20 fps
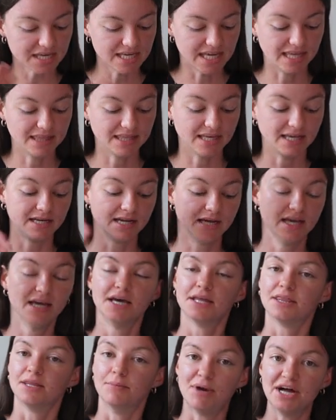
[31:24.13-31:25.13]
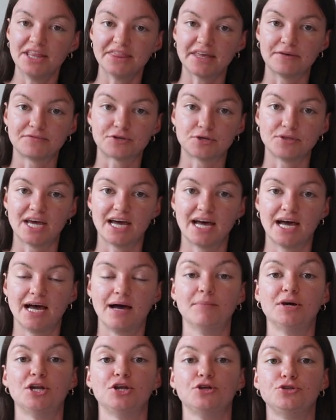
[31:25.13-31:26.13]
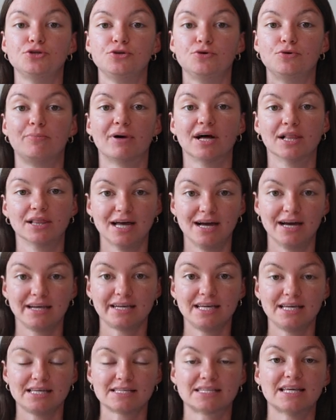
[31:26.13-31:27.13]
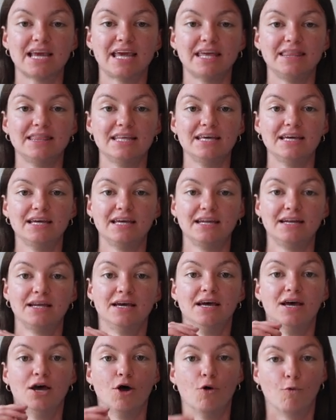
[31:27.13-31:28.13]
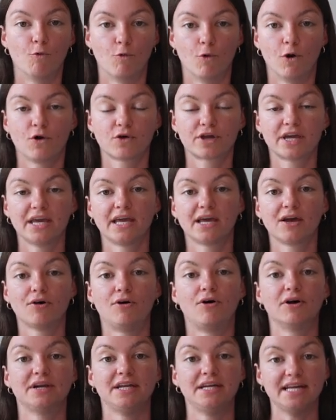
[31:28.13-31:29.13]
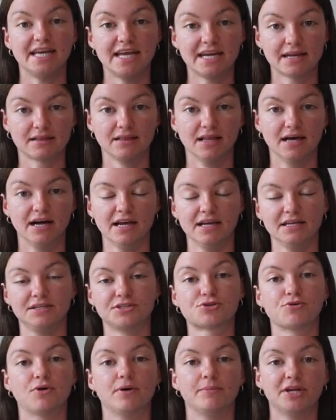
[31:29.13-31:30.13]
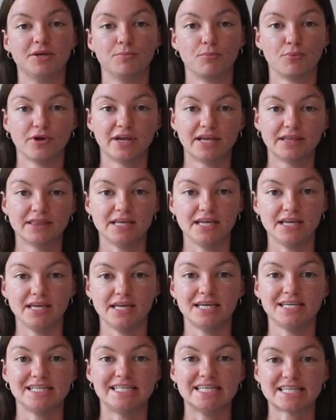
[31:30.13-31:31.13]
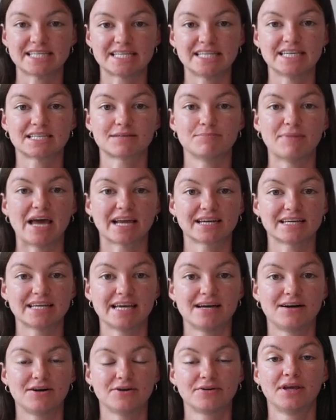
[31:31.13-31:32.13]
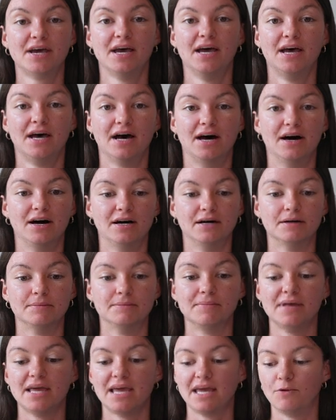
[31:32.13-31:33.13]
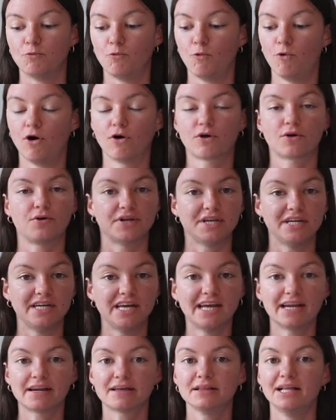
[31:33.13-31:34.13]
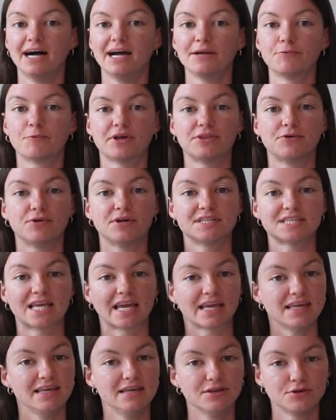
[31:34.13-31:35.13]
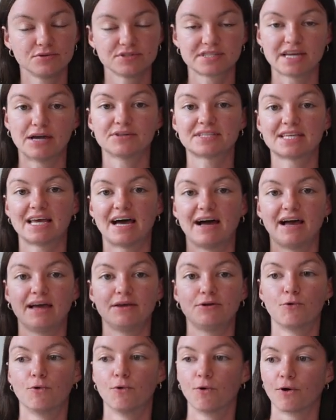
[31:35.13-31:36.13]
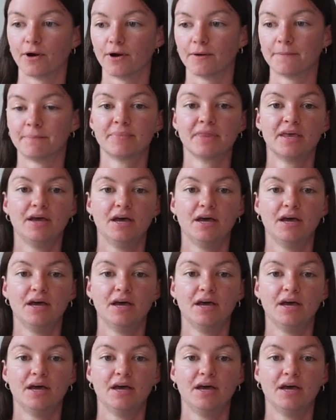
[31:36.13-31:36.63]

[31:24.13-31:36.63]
And then the month after that, I'm gonna do Pilates and then walking on an incline. So I'm gonna bring the distance back down and walk on an incline, whether it's like hills outside or